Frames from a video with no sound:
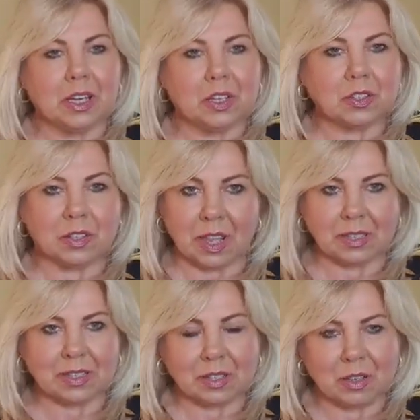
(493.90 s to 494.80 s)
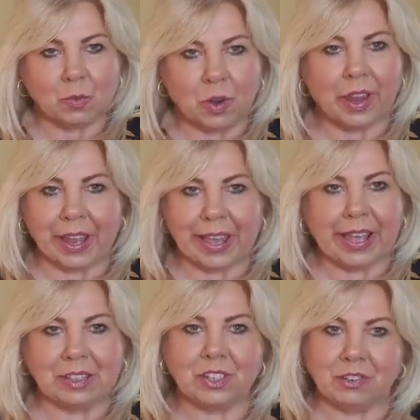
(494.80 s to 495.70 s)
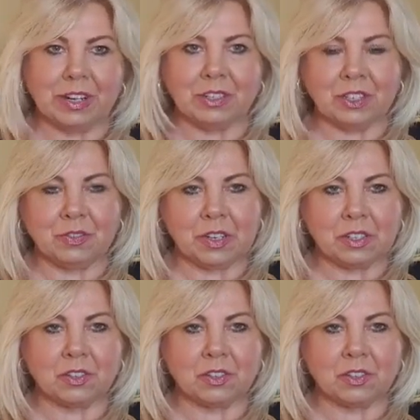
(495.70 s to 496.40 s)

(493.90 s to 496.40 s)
So that's working against your energy field.